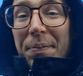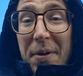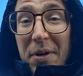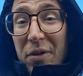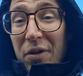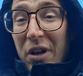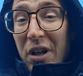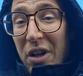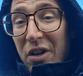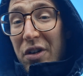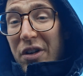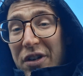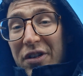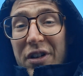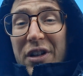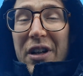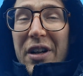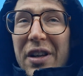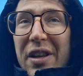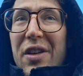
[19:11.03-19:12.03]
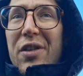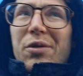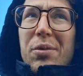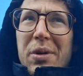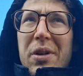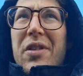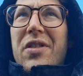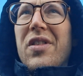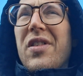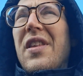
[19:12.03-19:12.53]
been really critical of this
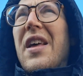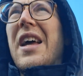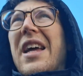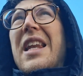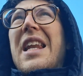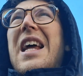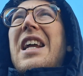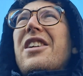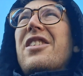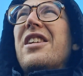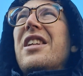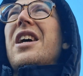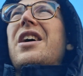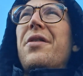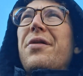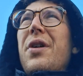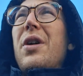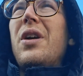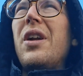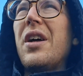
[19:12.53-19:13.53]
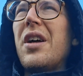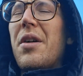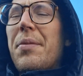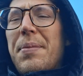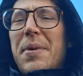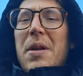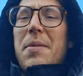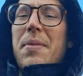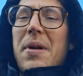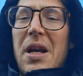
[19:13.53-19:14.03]
one today, and actually I feel like I've
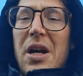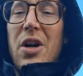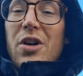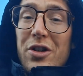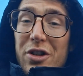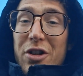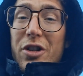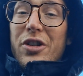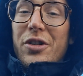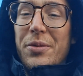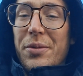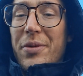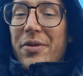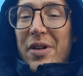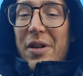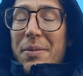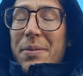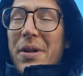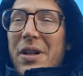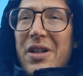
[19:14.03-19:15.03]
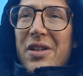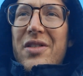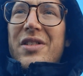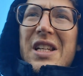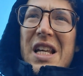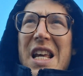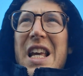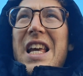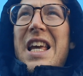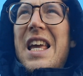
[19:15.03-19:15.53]
been a bit harsh with it, because
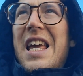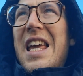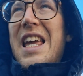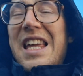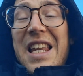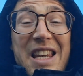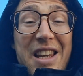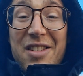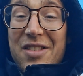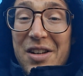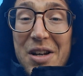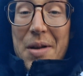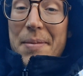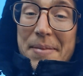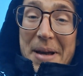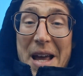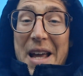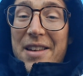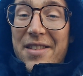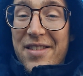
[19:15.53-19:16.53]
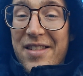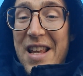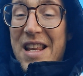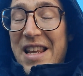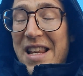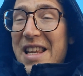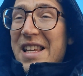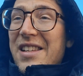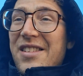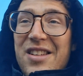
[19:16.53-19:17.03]
it isn't a bad scent.
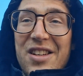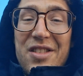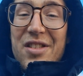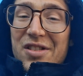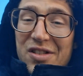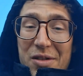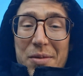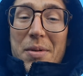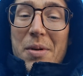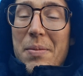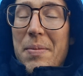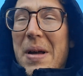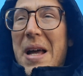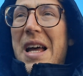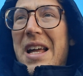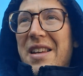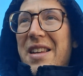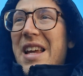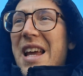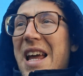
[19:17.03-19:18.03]
It doesn't smell bad.